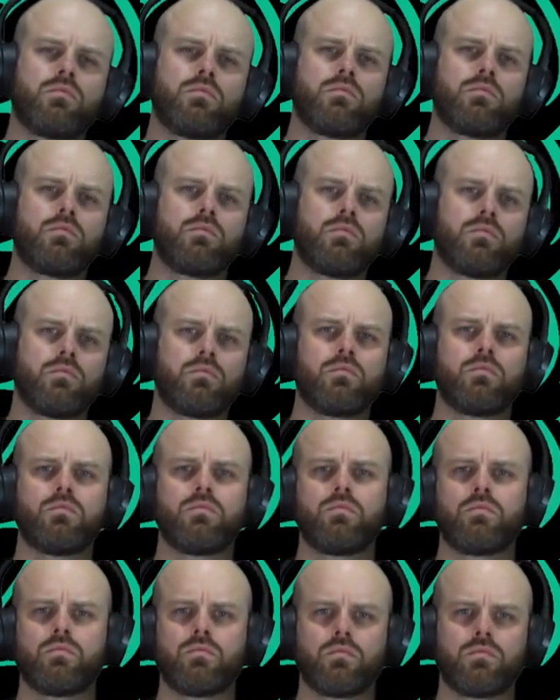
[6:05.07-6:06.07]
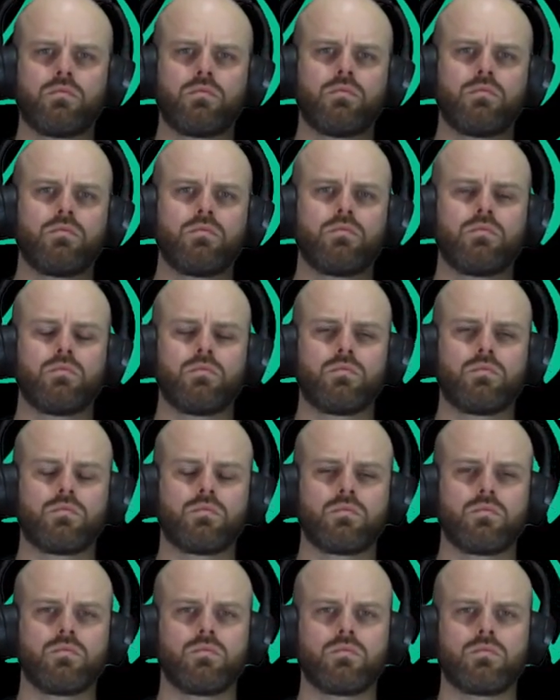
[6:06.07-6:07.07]

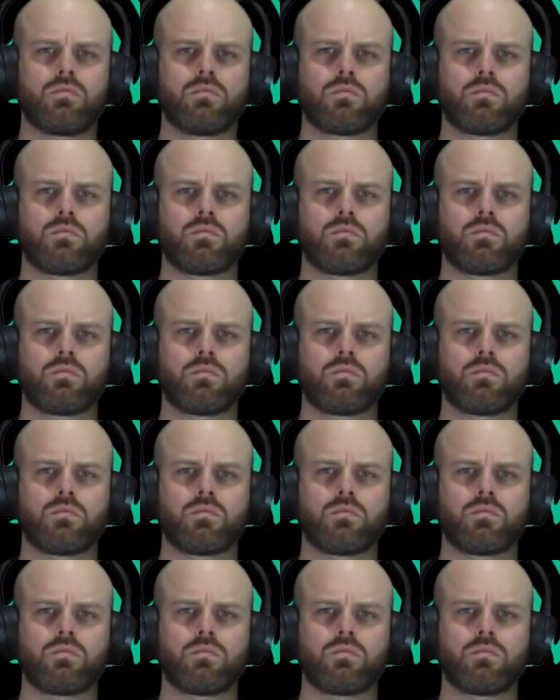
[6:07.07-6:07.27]
(not speaking)